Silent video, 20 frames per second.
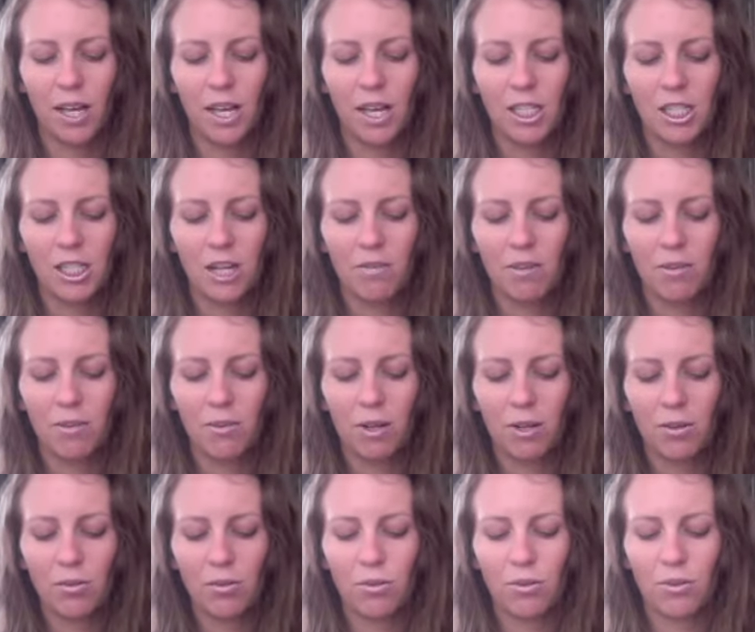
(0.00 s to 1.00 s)
Sheba
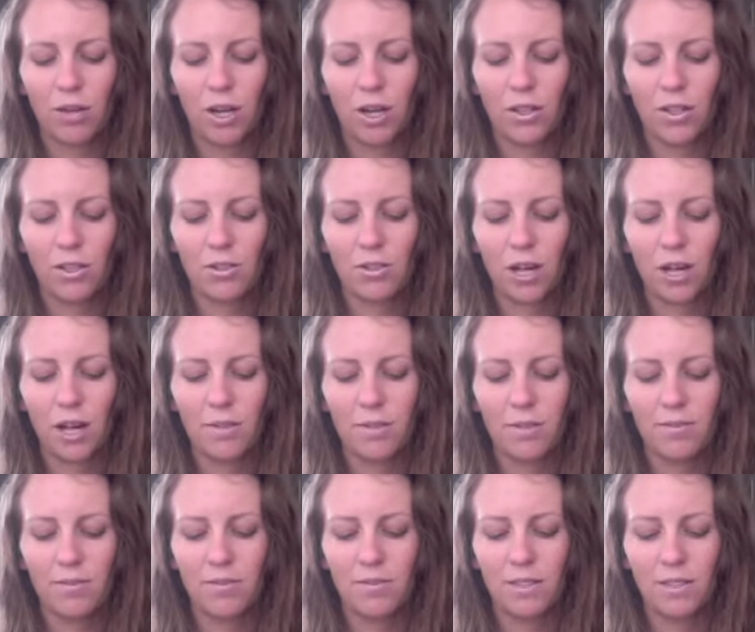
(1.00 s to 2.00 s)
went through all the tribes
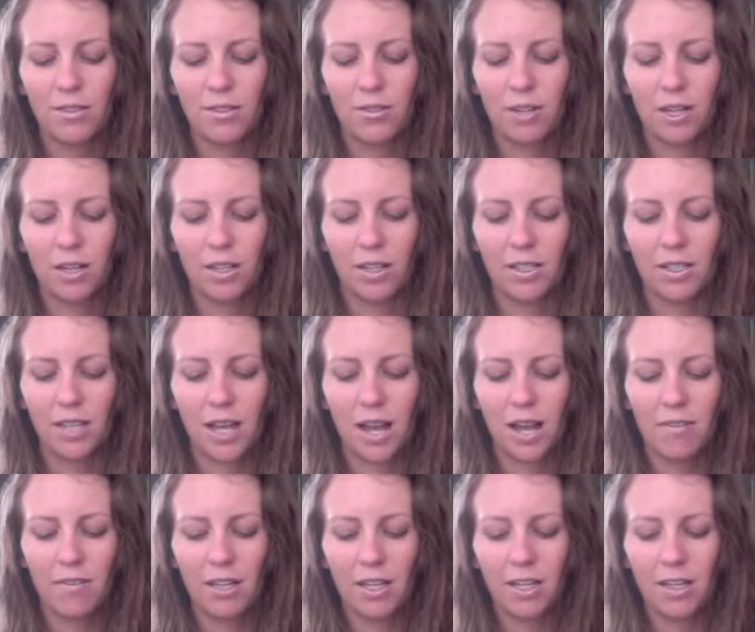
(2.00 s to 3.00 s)
of Israel, to
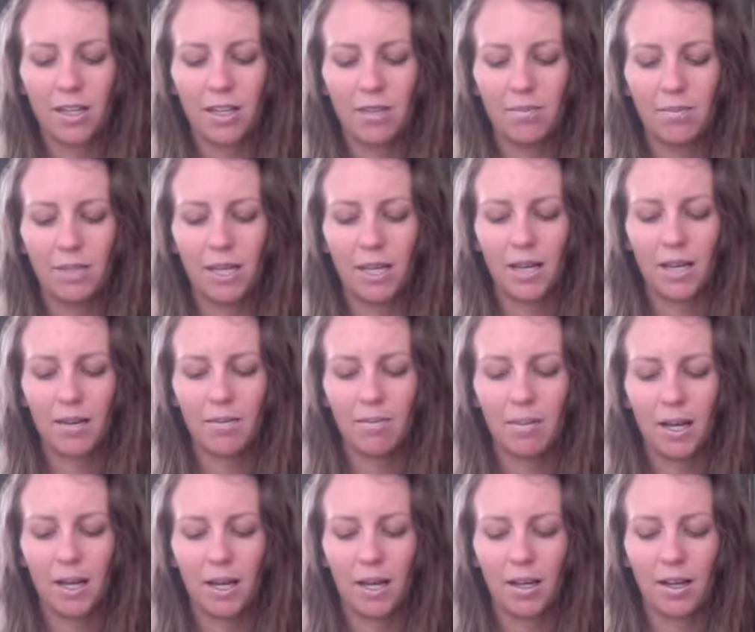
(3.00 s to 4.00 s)
Aval and Beit
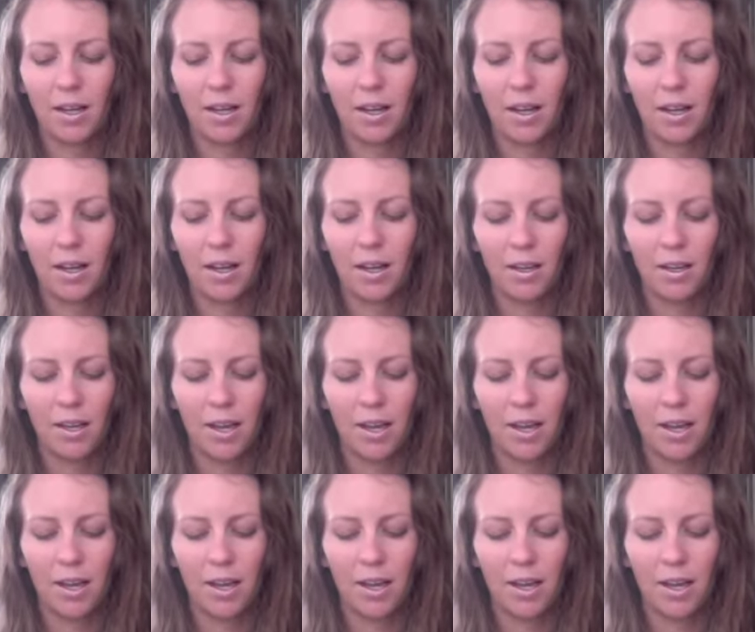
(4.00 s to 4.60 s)
Ma'akah,